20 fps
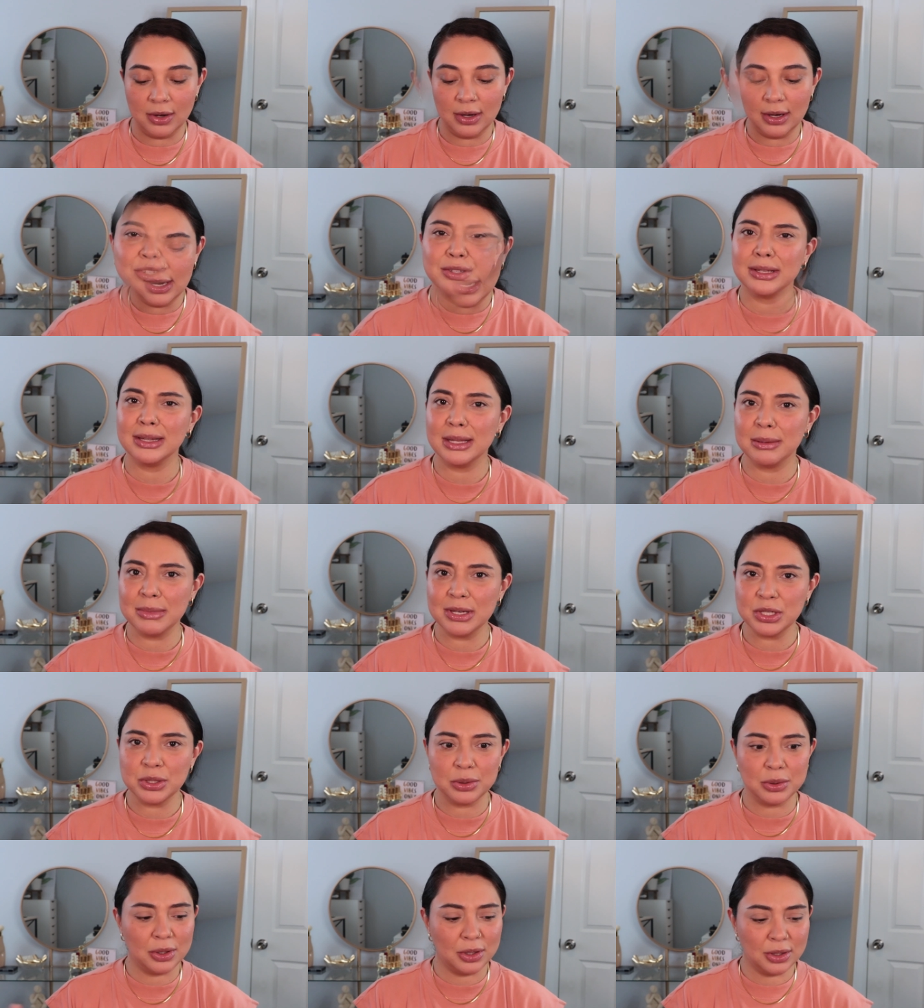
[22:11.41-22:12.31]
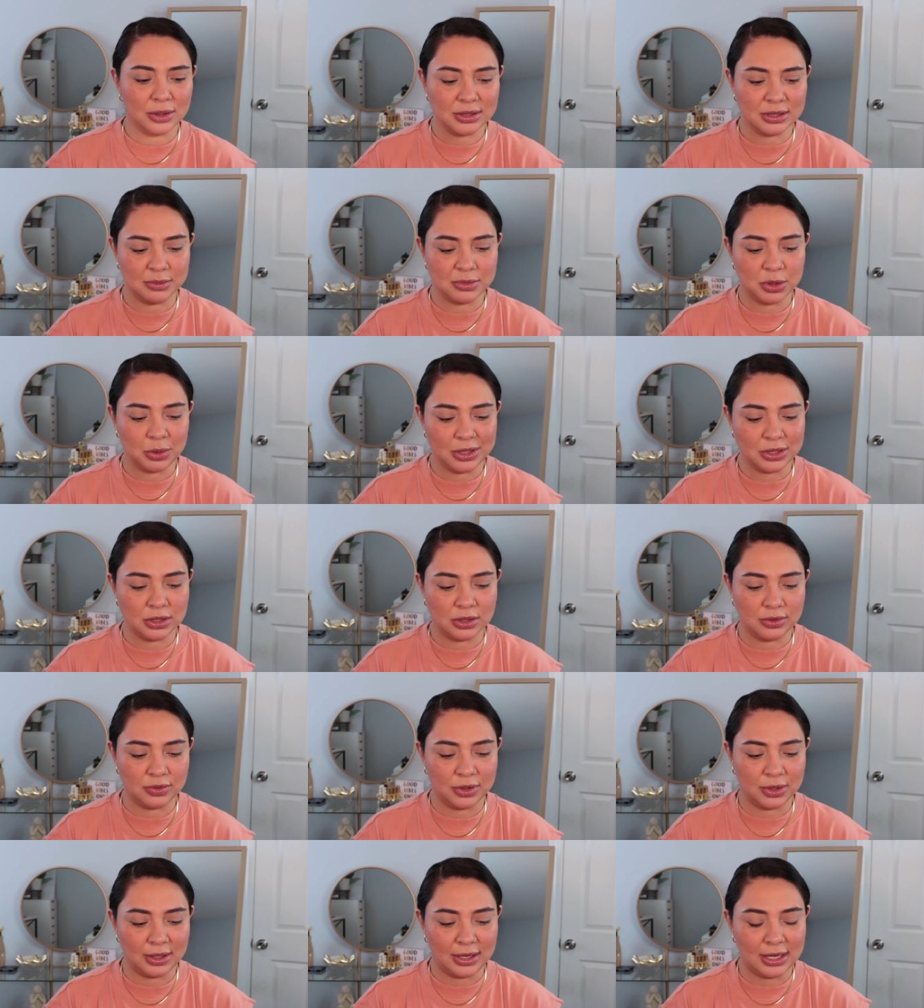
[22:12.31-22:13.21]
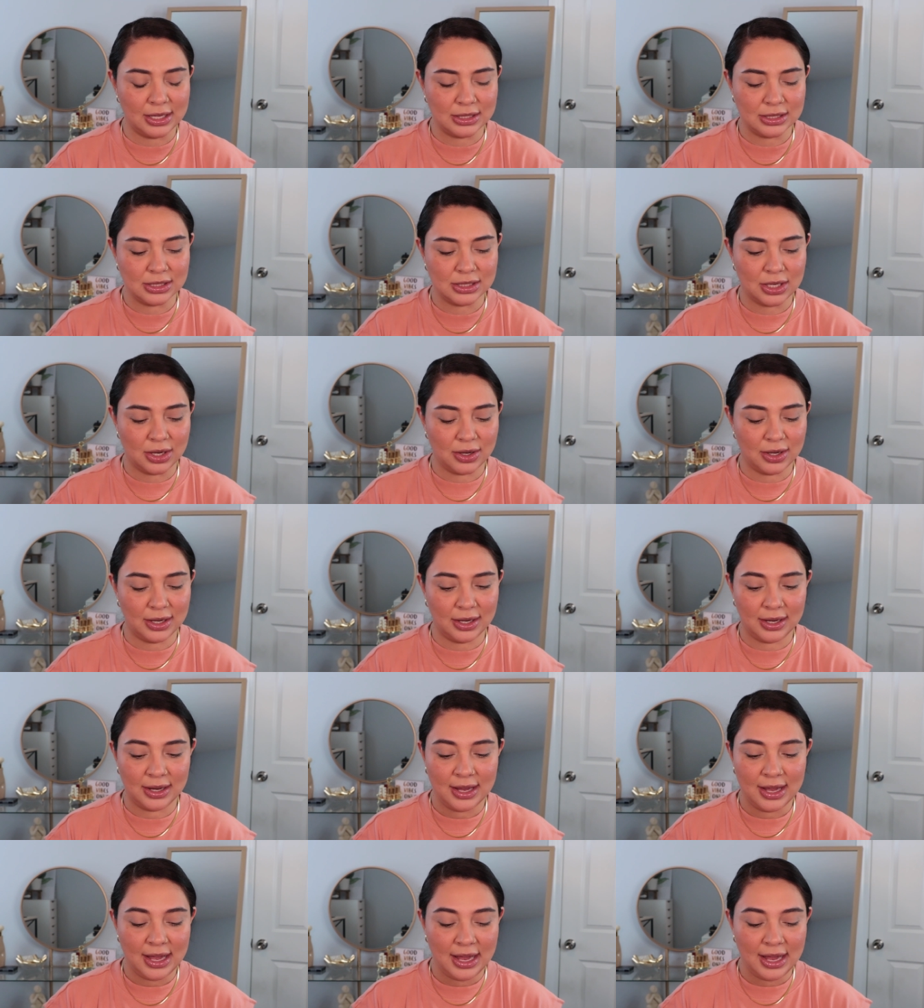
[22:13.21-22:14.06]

Actually, let me do some swatches for you guys, sorry.